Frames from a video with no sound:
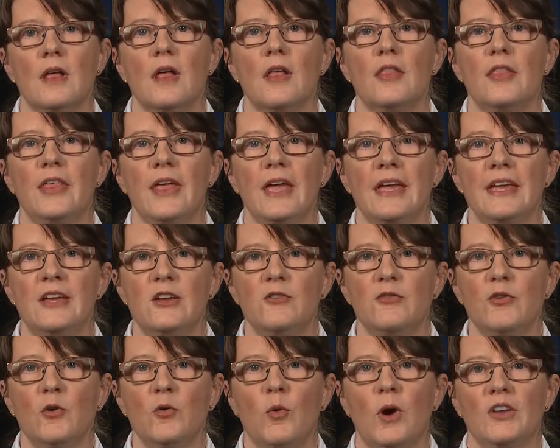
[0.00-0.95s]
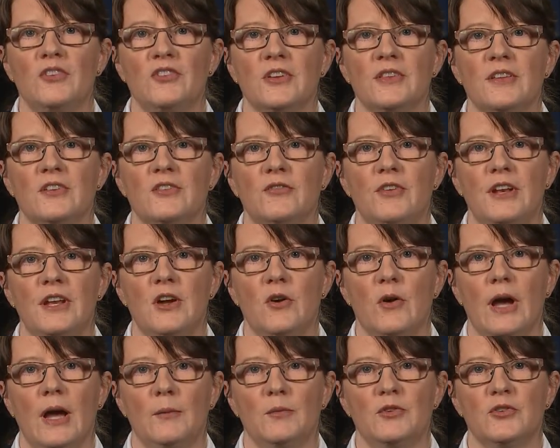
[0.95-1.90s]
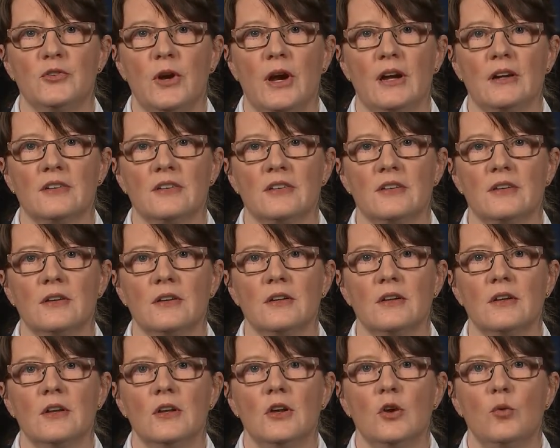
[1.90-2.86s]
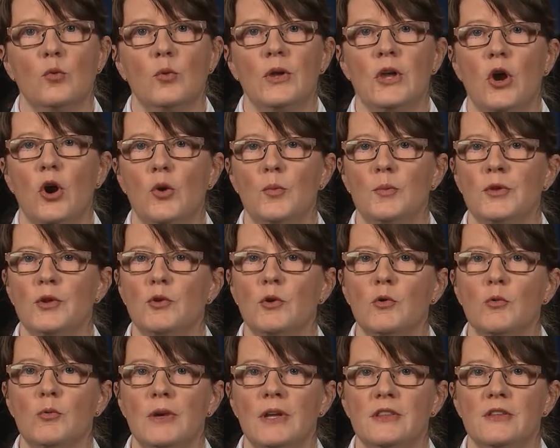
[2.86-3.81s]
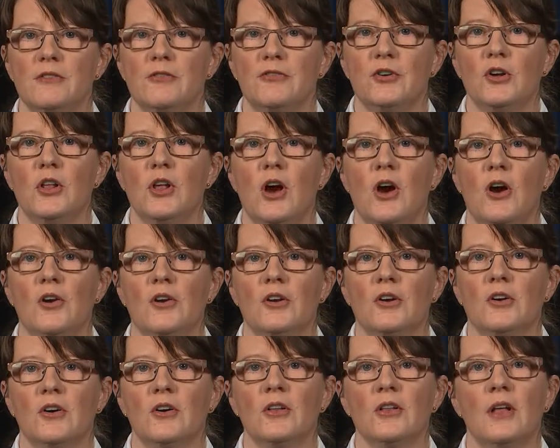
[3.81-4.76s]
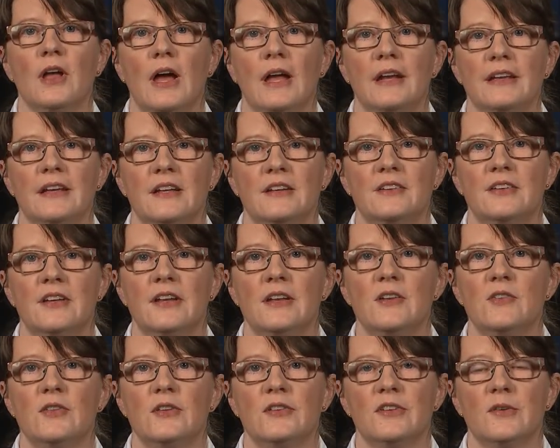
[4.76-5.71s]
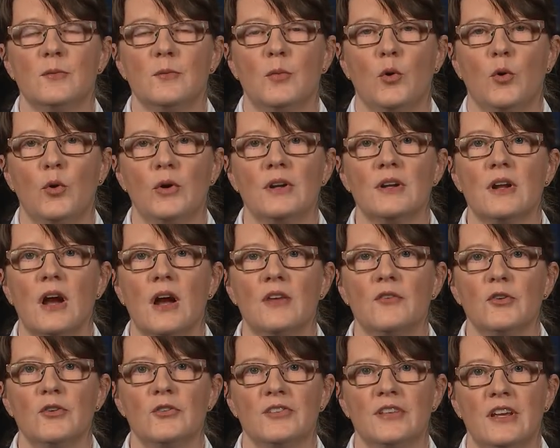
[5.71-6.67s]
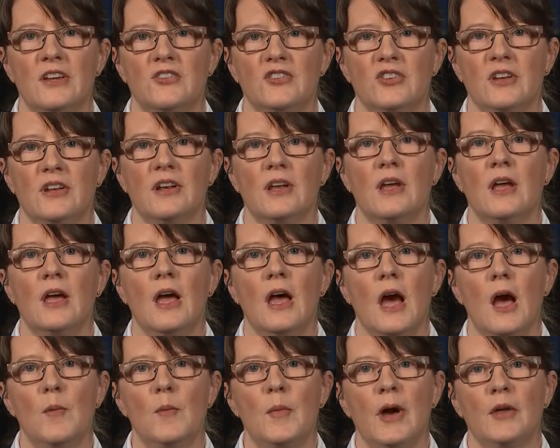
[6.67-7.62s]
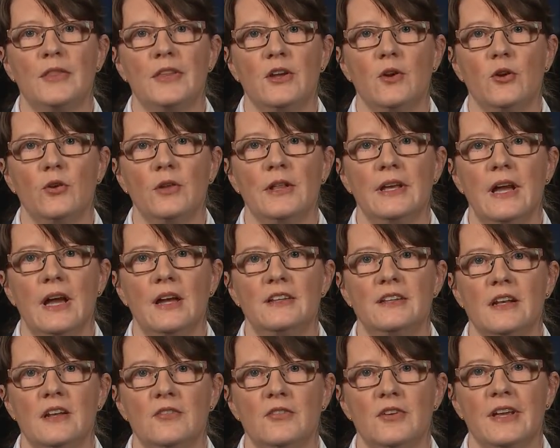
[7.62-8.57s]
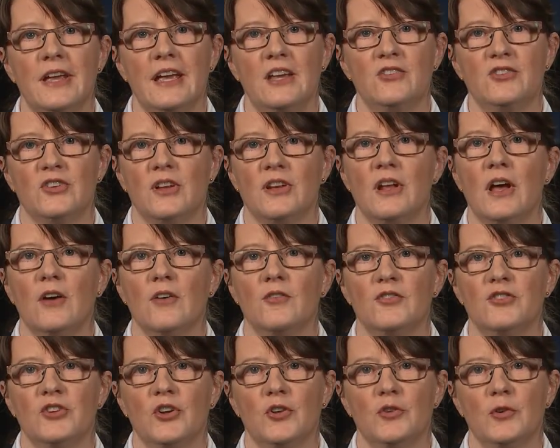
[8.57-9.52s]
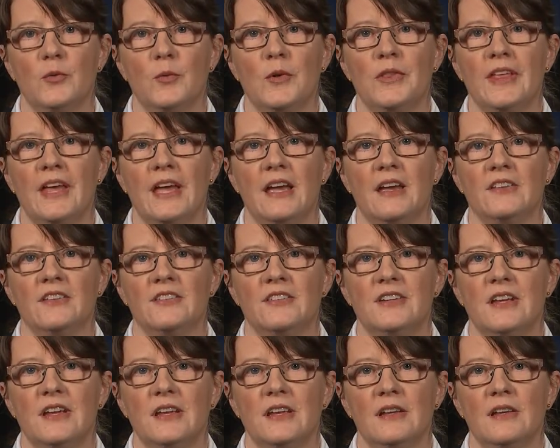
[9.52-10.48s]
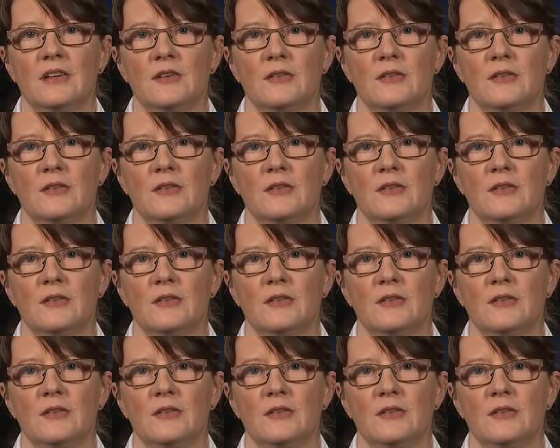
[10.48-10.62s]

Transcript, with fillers: Thank you for watching this video abstract. We hope you will read the full article and continue this important conversation about the early identification of children with ASD.